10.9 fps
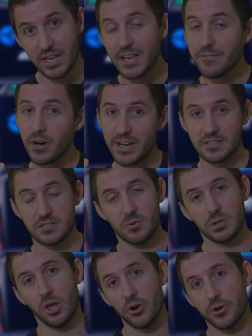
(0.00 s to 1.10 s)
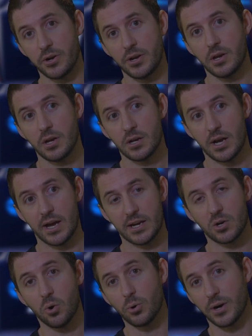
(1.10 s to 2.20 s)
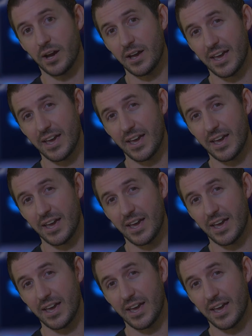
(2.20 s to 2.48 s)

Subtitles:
If I had to do a loaded corner